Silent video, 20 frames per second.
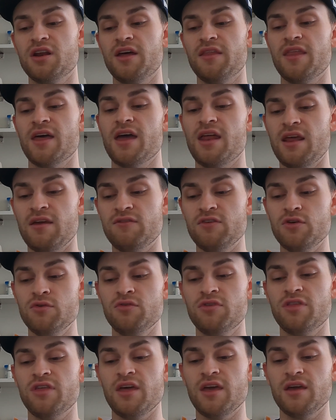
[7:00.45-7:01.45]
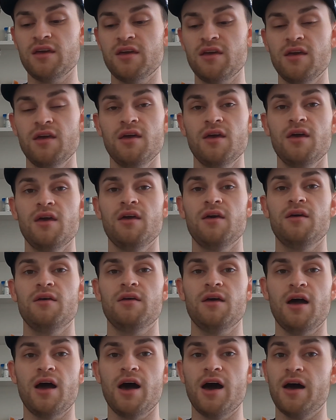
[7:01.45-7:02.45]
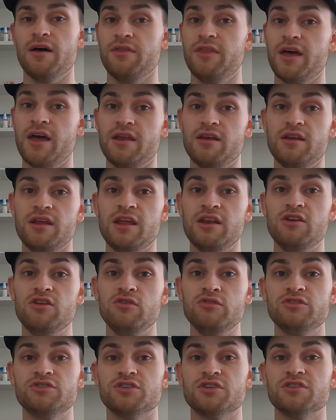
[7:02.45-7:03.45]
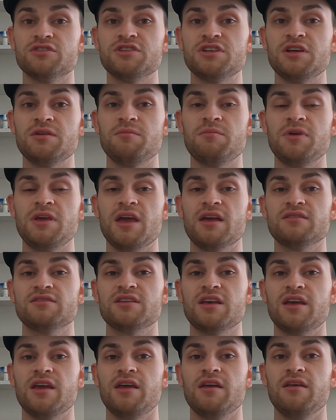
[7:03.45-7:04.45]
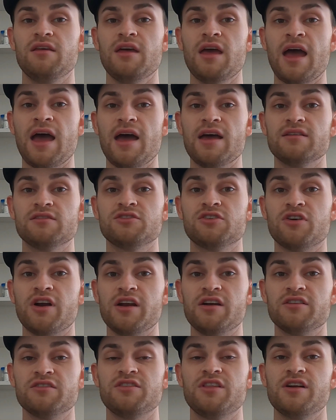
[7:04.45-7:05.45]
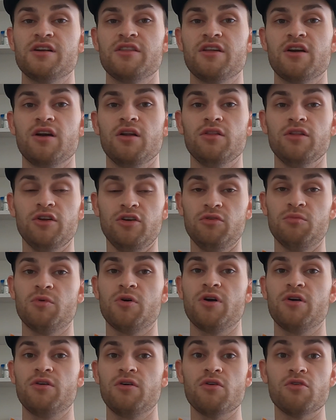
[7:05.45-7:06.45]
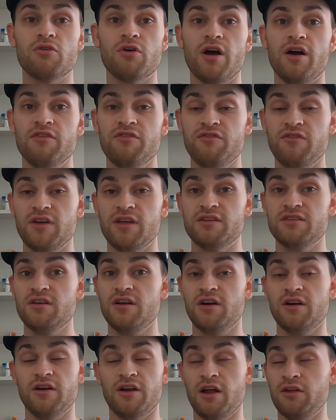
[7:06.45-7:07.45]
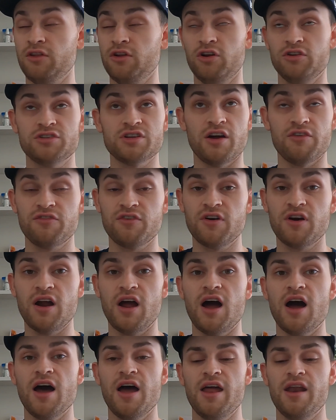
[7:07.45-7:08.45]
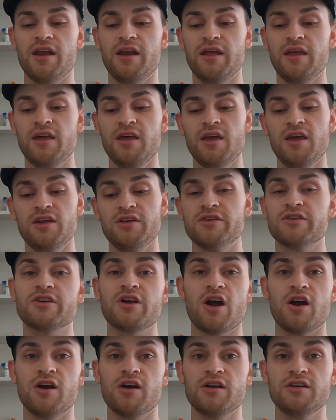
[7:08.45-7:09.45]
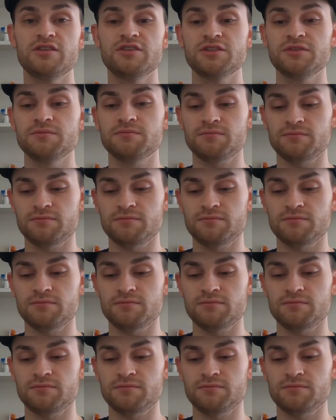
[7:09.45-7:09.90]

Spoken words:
on that. If you think that in New Jersey, PSA has graders there that are a little more rough or a little tougher on your cards.